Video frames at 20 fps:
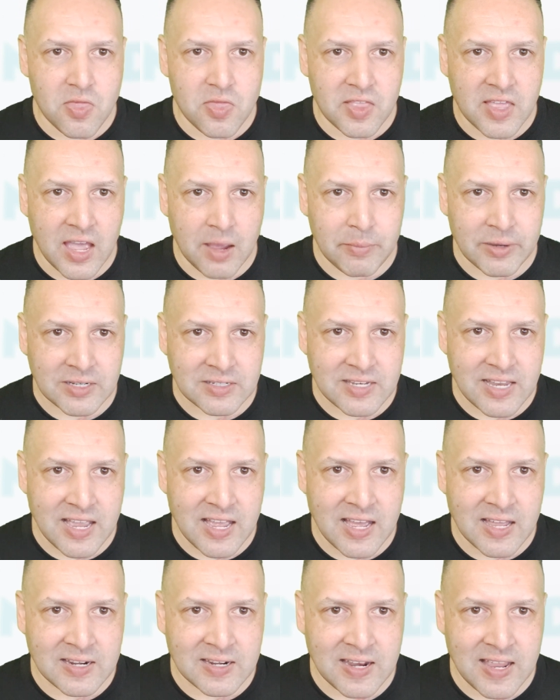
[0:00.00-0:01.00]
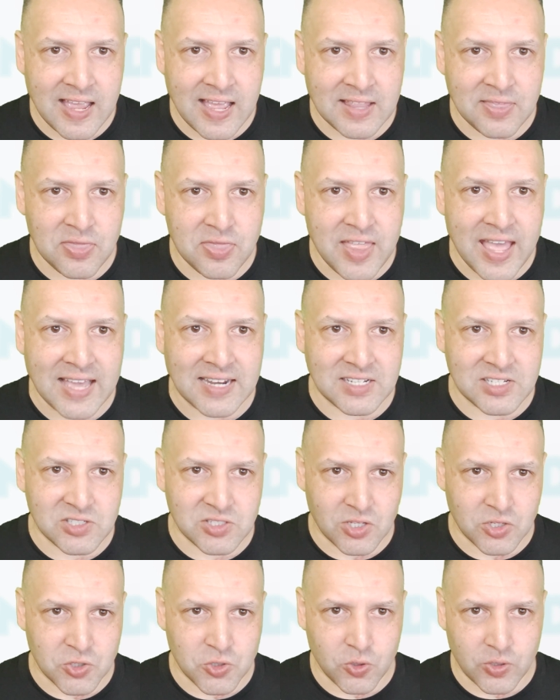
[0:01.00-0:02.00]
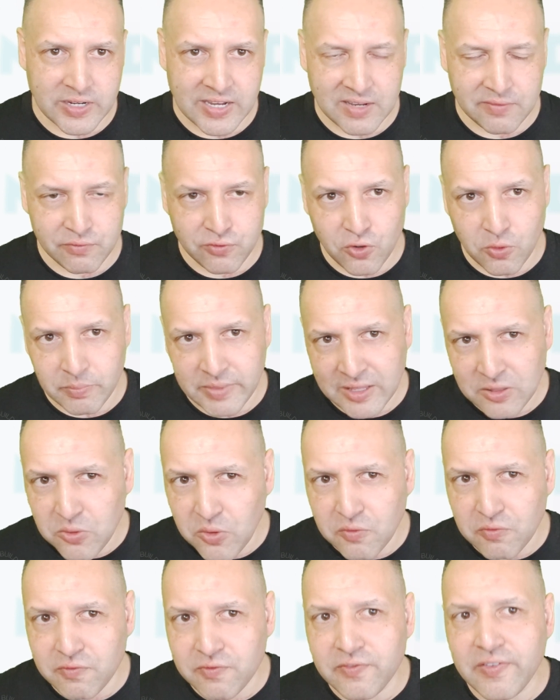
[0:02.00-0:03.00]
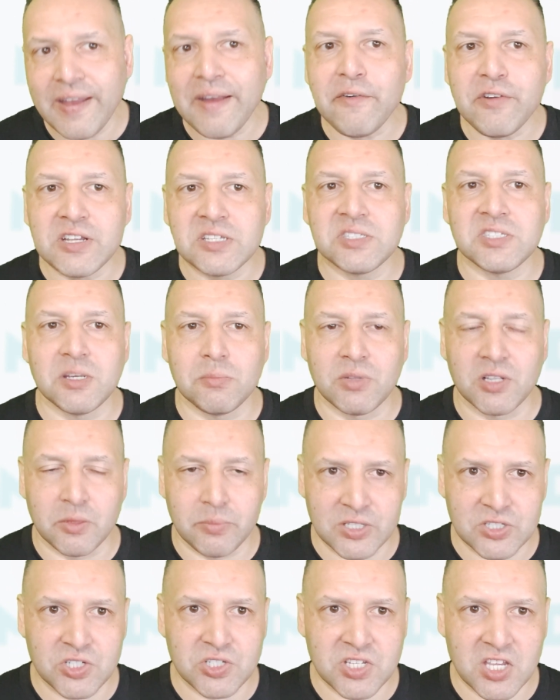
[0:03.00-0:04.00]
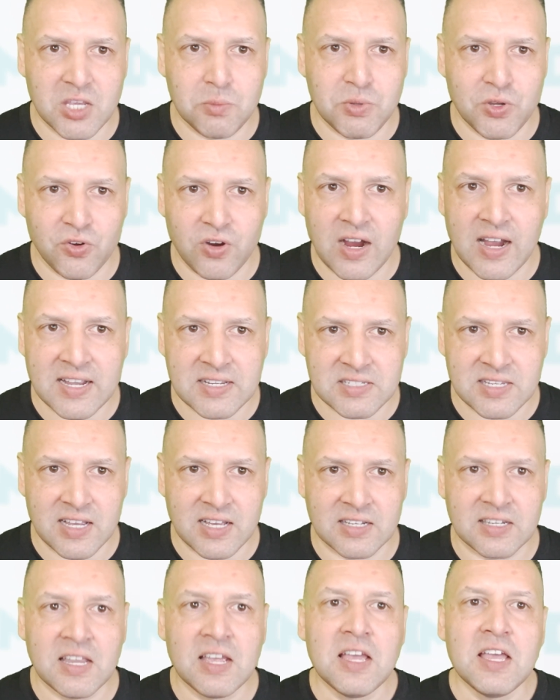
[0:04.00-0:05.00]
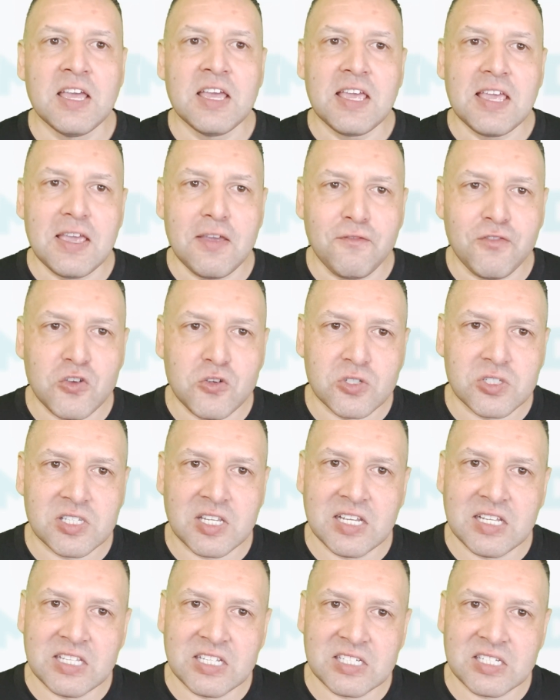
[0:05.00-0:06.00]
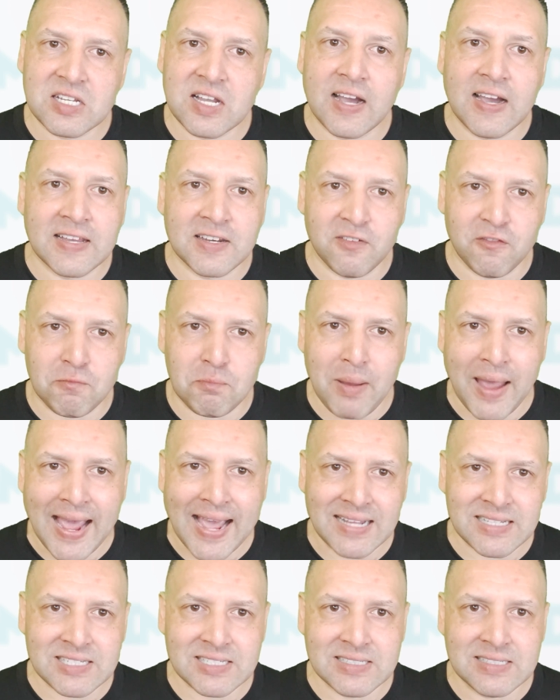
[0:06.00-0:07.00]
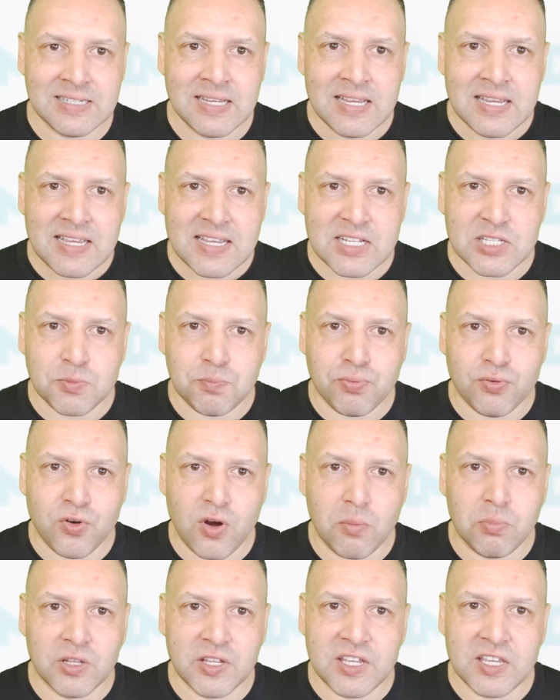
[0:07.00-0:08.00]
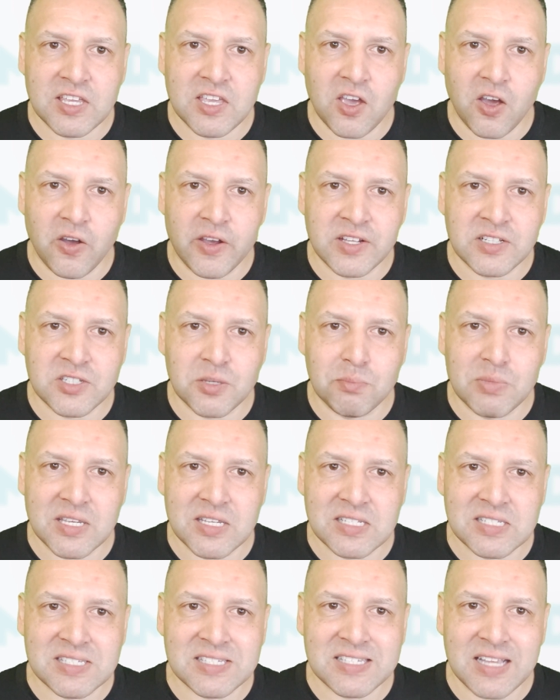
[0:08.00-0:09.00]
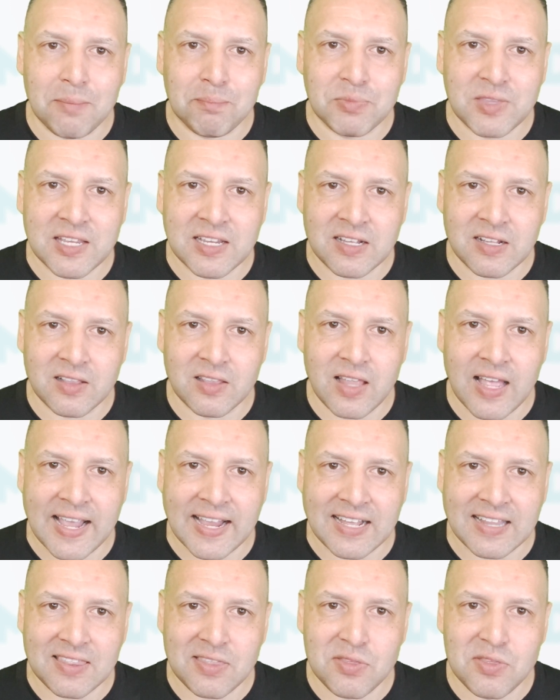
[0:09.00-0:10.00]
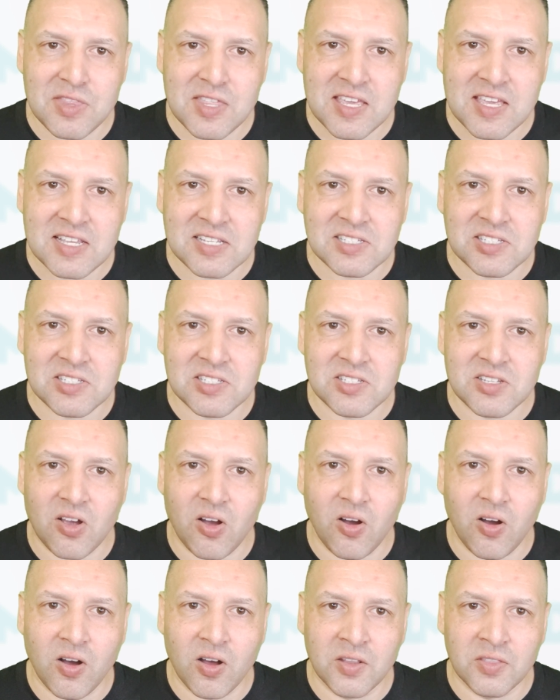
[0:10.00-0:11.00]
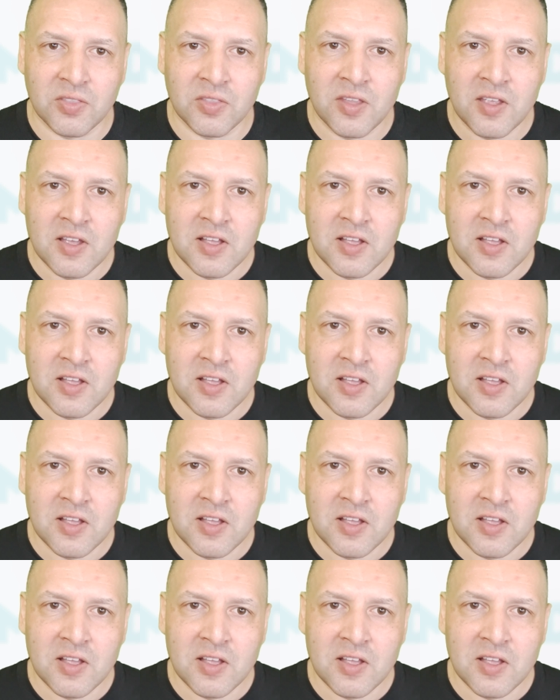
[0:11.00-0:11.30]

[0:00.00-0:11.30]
coming down, and that is the shorthand form. They look very similar, but just keep your eyes out. If you see this kind of pattern, it's probably going to be something like this on